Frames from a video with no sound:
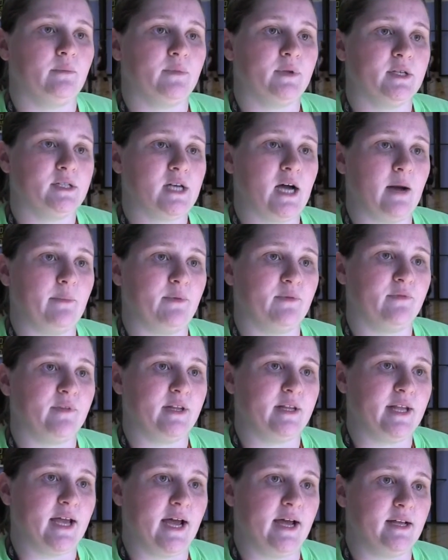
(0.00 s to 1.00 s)
the top of the
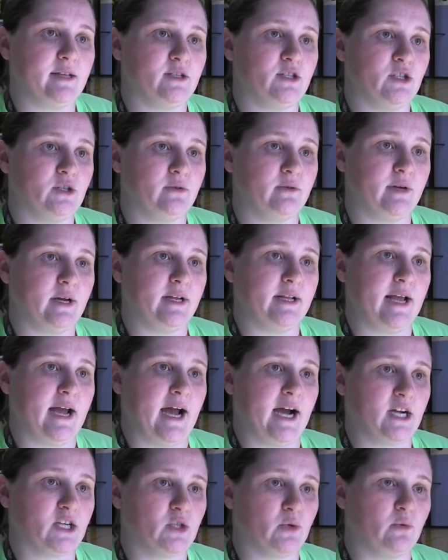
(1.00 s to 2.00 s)
net and do an
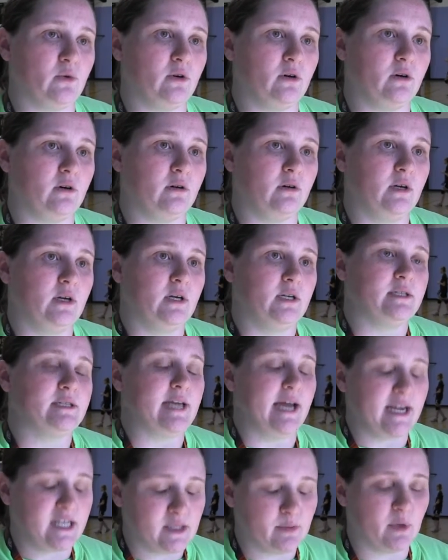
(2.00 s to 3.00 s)
actual
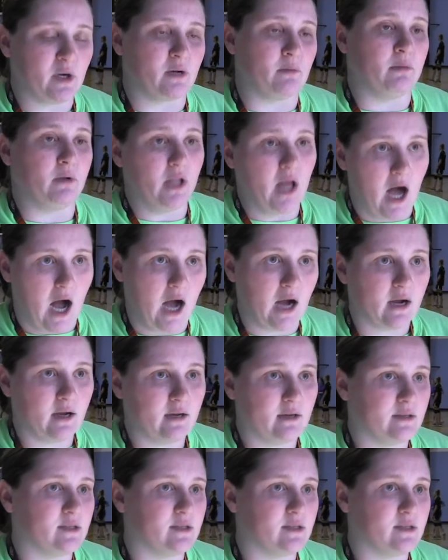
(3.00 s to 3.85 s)
textbook block.